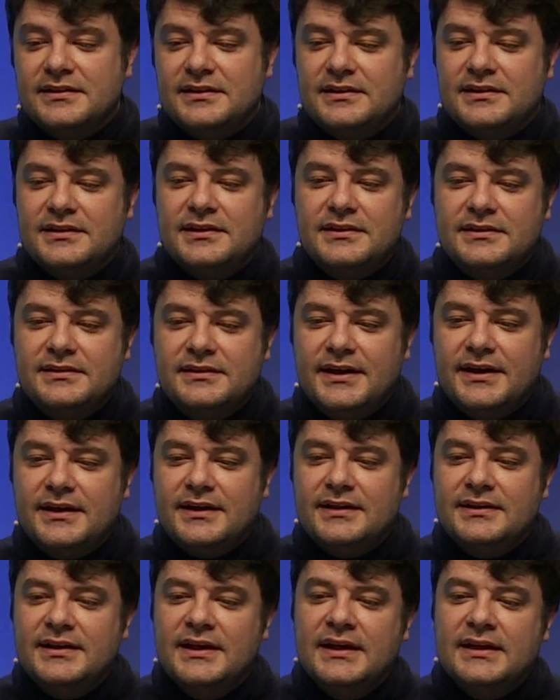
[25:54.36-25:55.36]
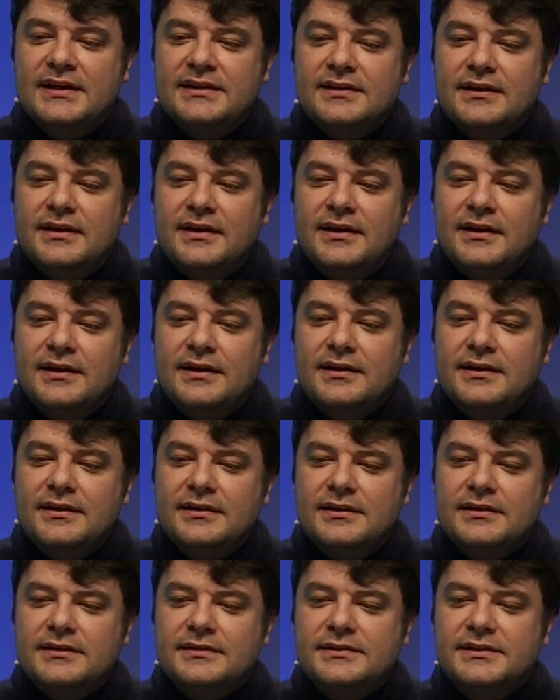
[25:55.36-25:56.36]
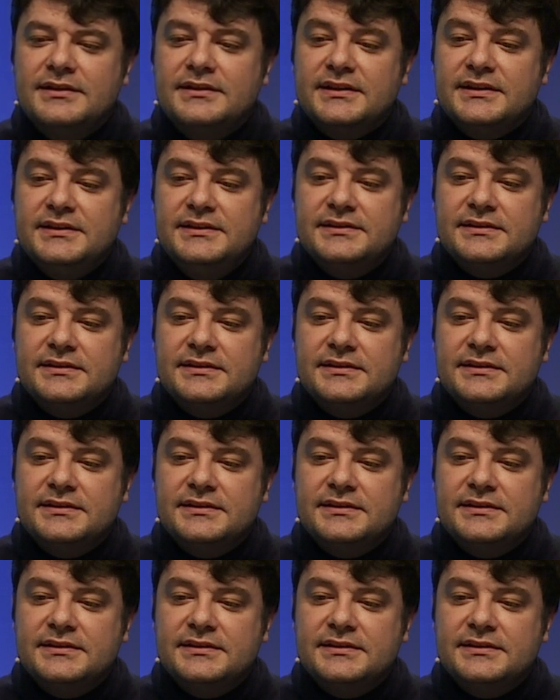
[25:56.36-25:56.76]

but it works for them financially. So